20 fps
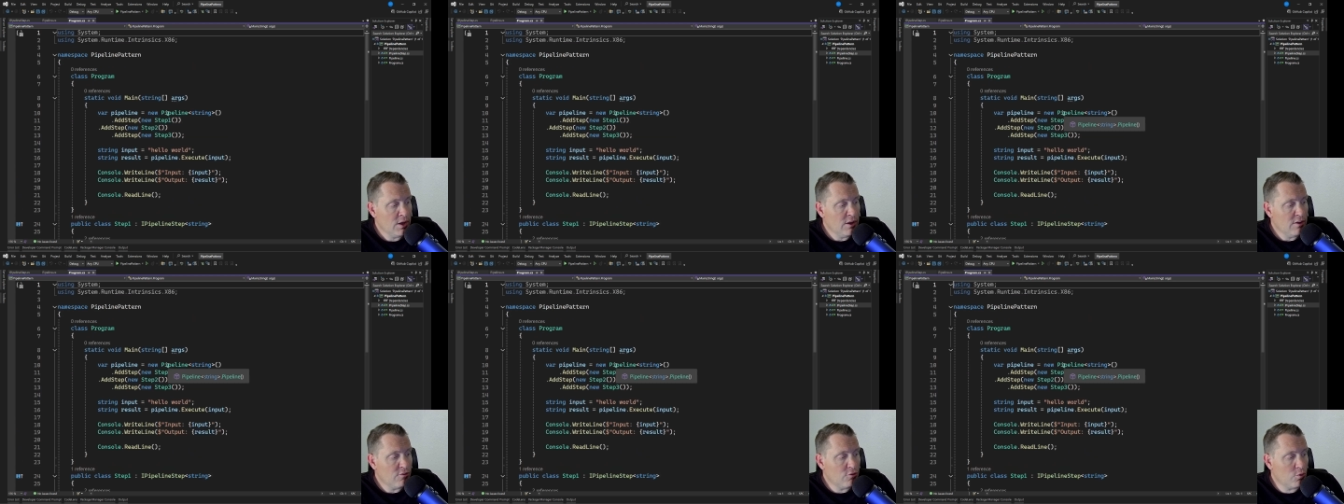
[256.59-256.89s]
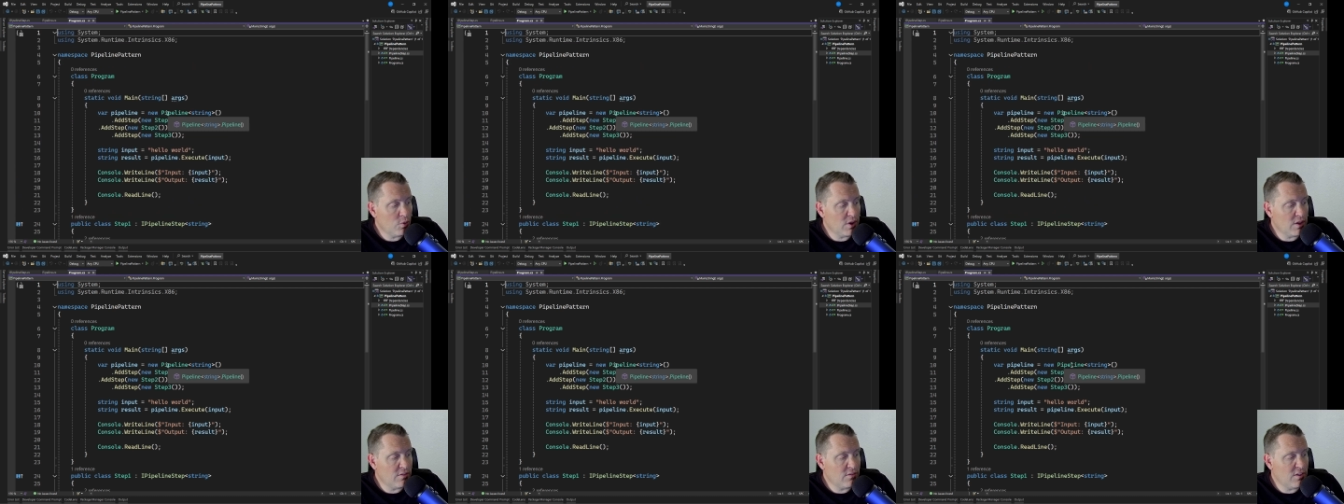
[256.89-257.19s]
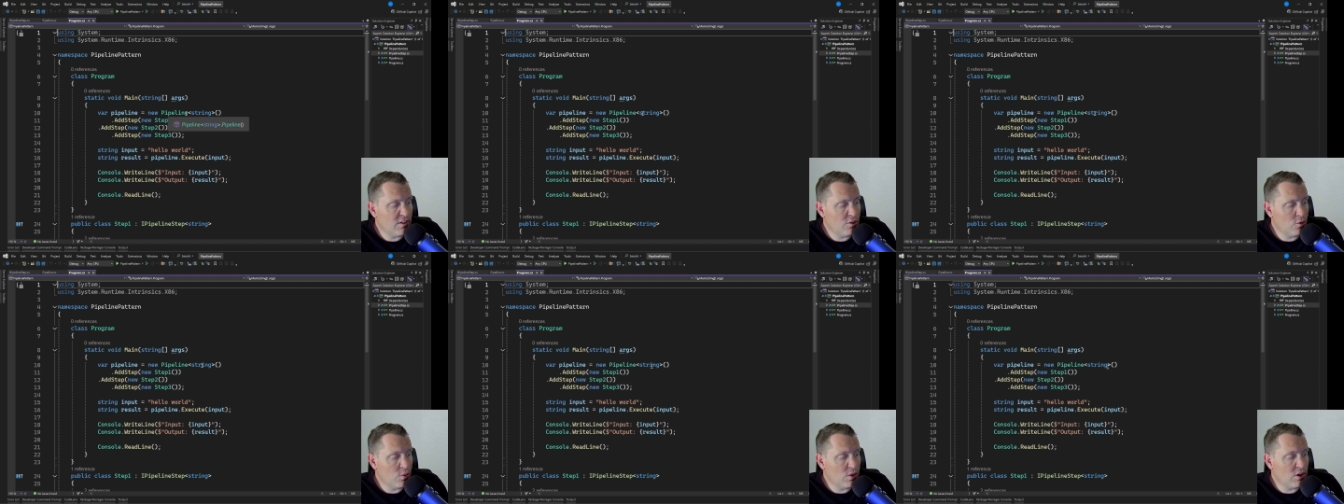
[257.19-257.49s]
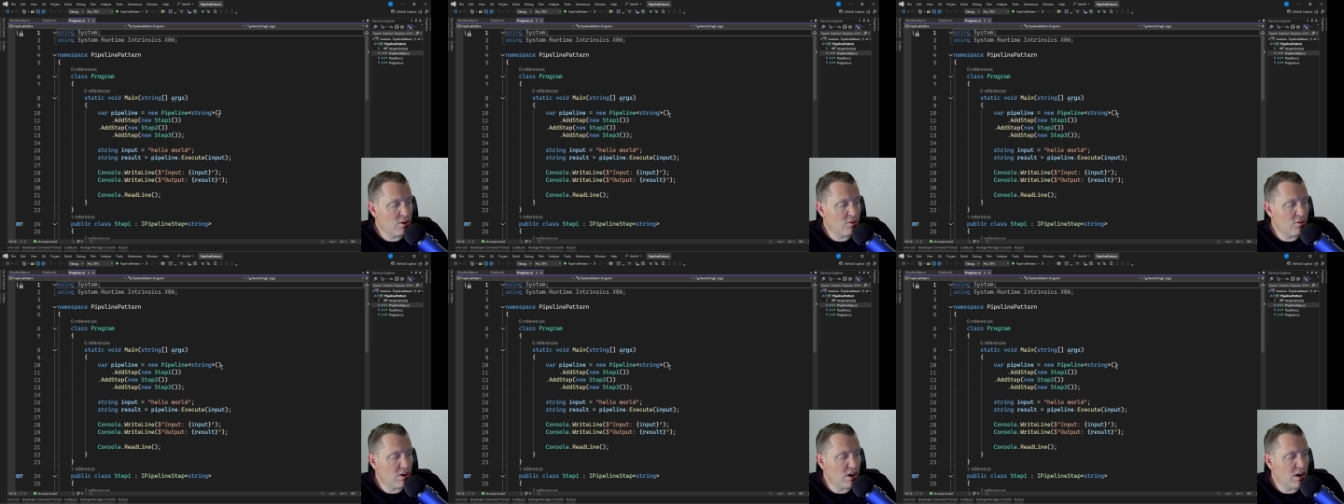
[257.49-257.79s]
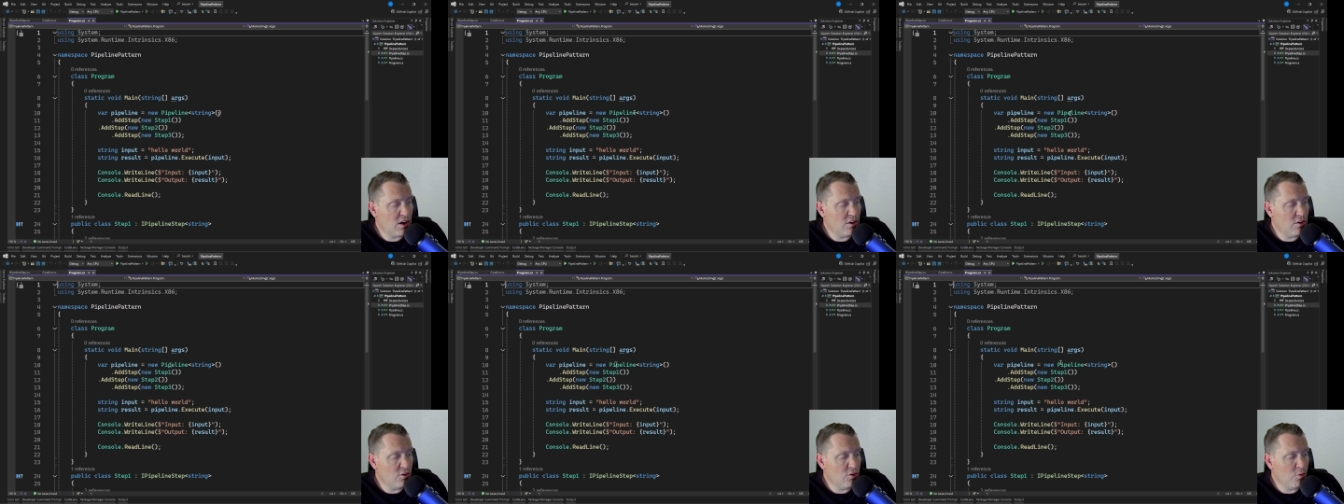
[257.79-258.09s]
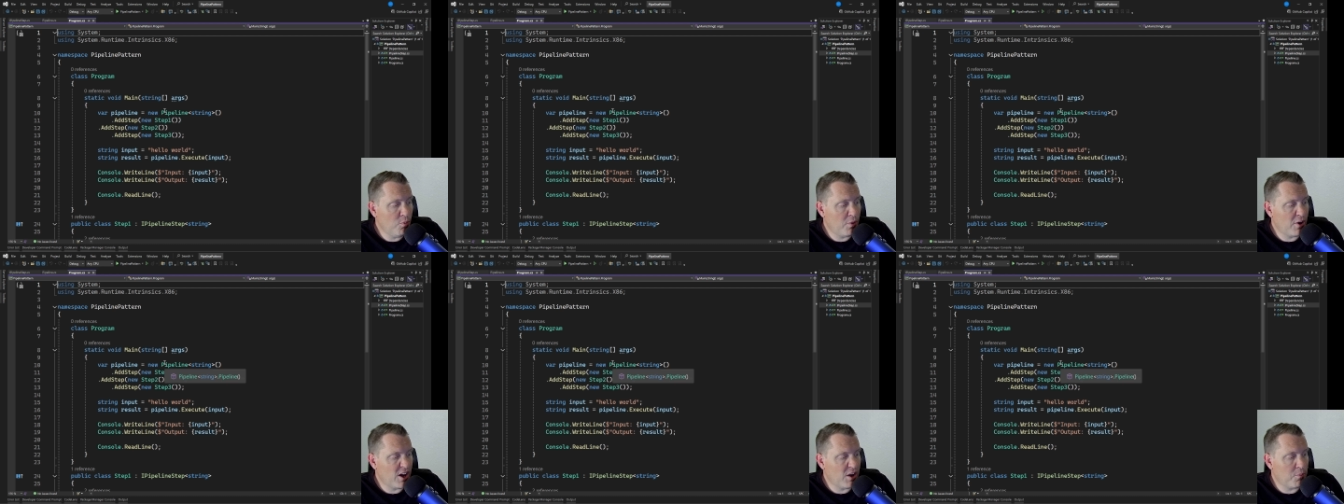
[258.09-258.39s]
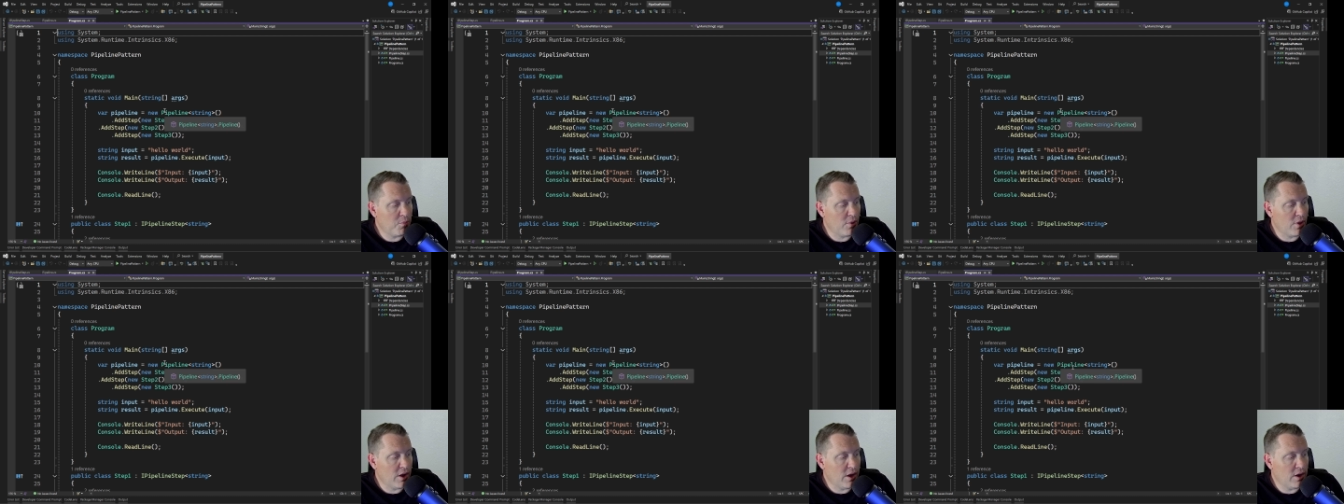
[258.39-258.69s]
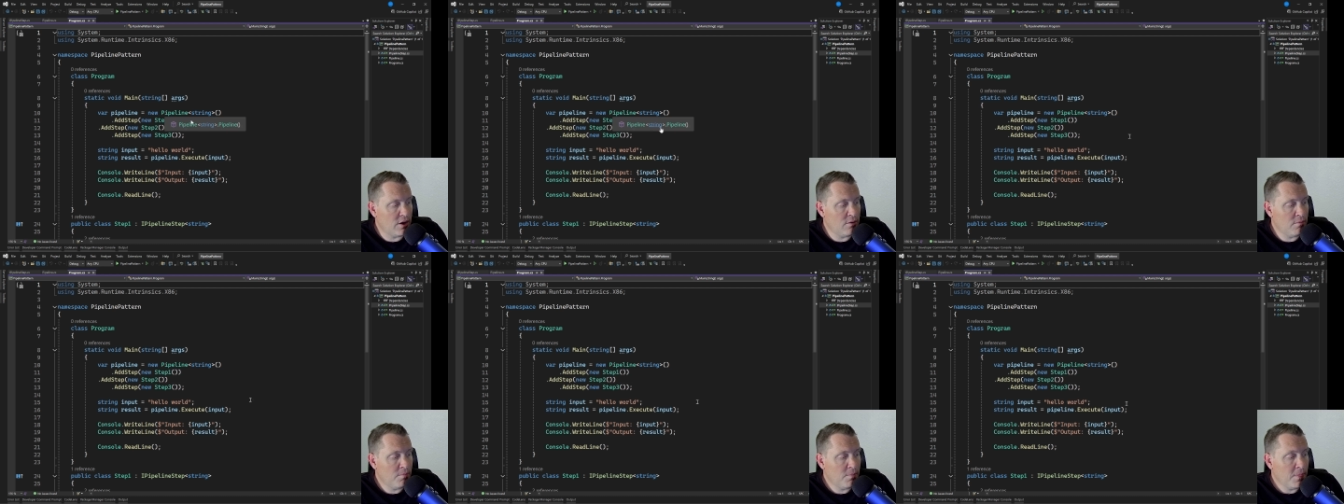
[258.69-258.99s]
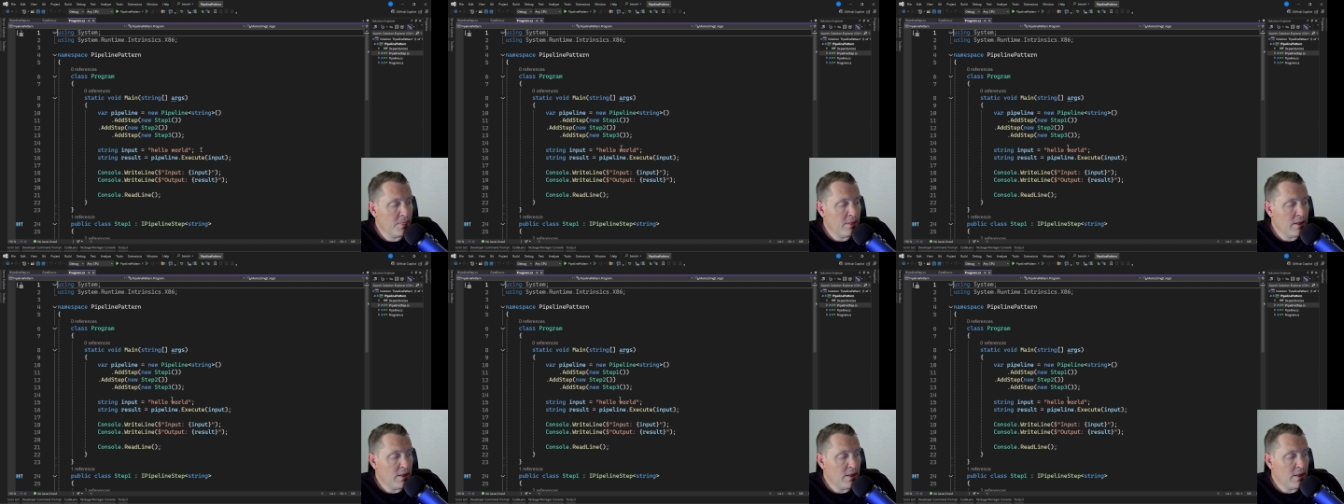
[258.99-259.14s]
So we can see that we create a new pipeline.